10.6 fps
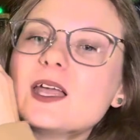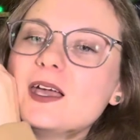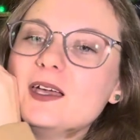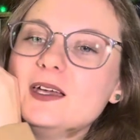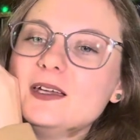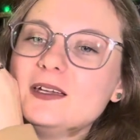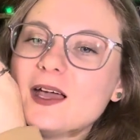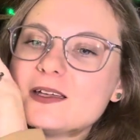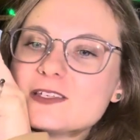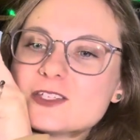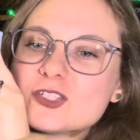And
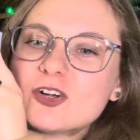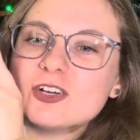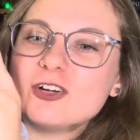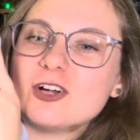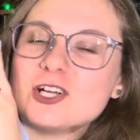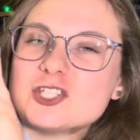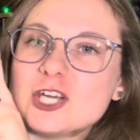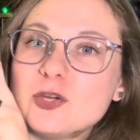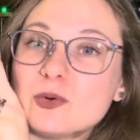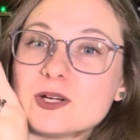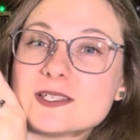I started her on
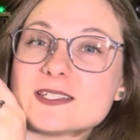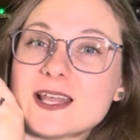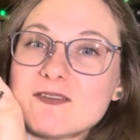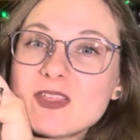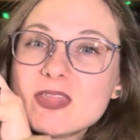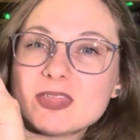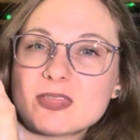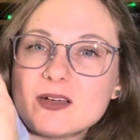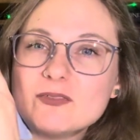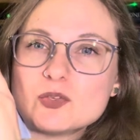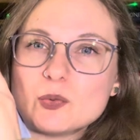January 7th
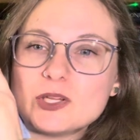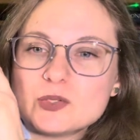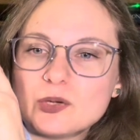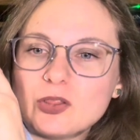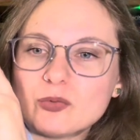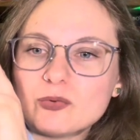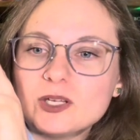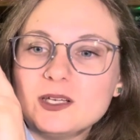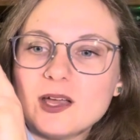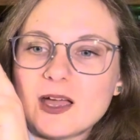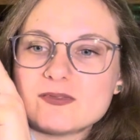of
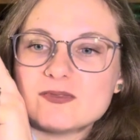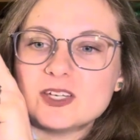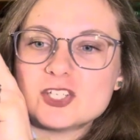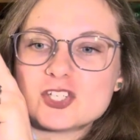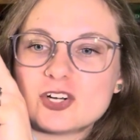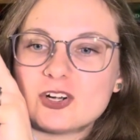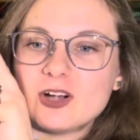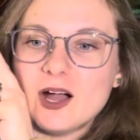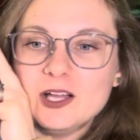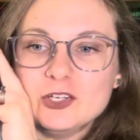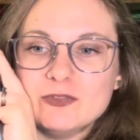2023. I finished her
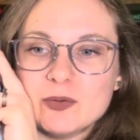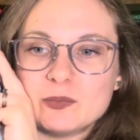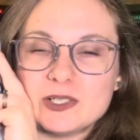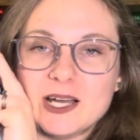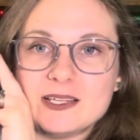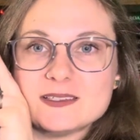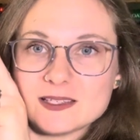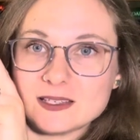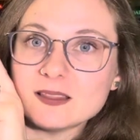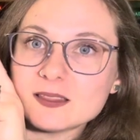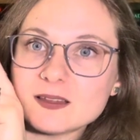on November
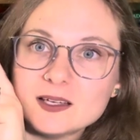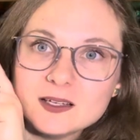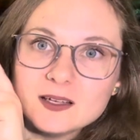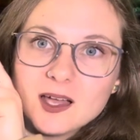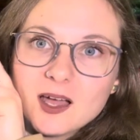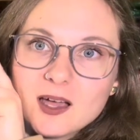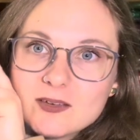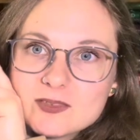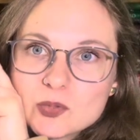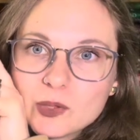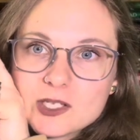19th of
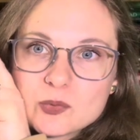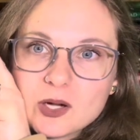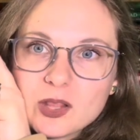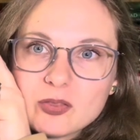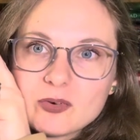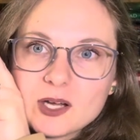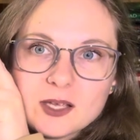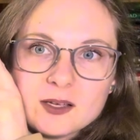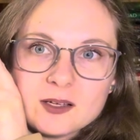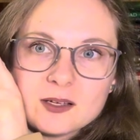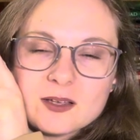2023.
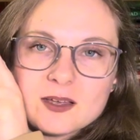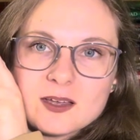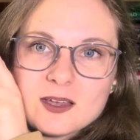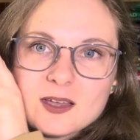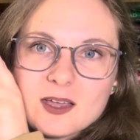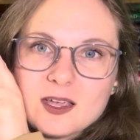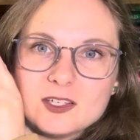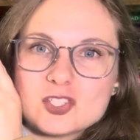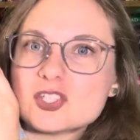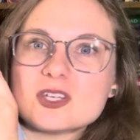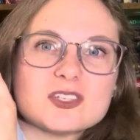And
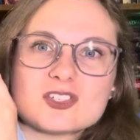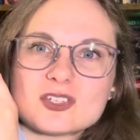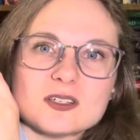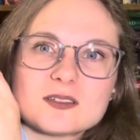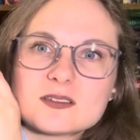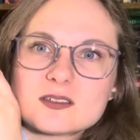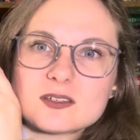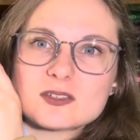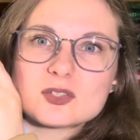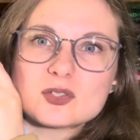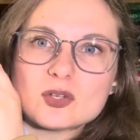she's just
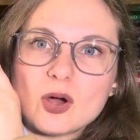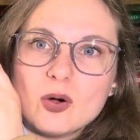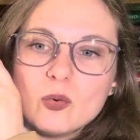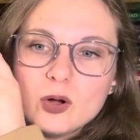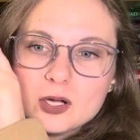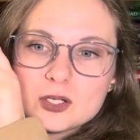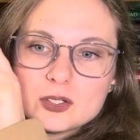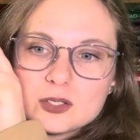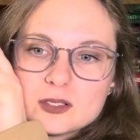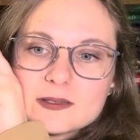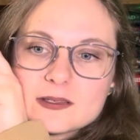so
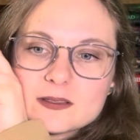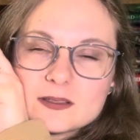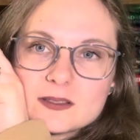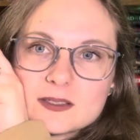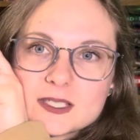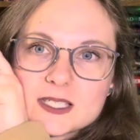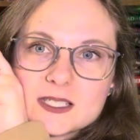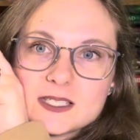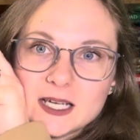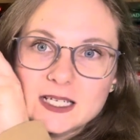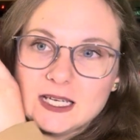
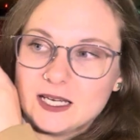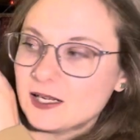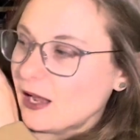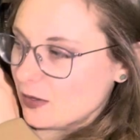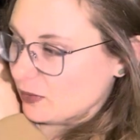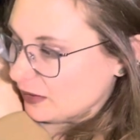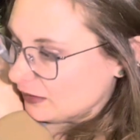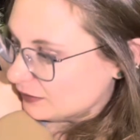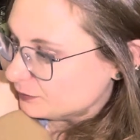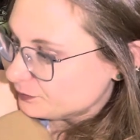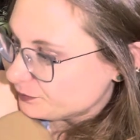stunning. I mean,